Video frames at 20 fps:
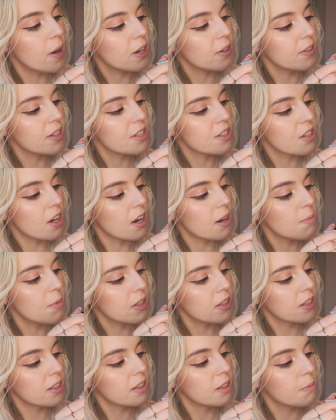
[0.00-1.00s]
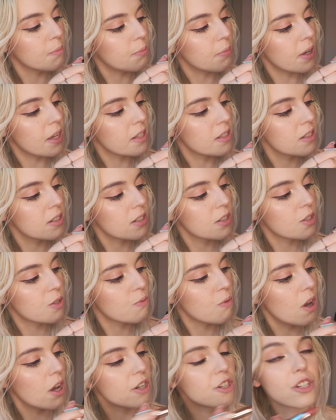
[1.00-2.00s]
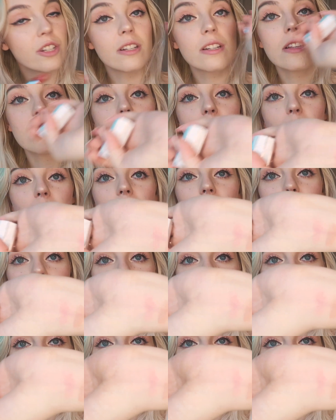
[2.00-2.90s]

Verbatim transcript: buttery. Sorry, I'm not like the best at swatches, but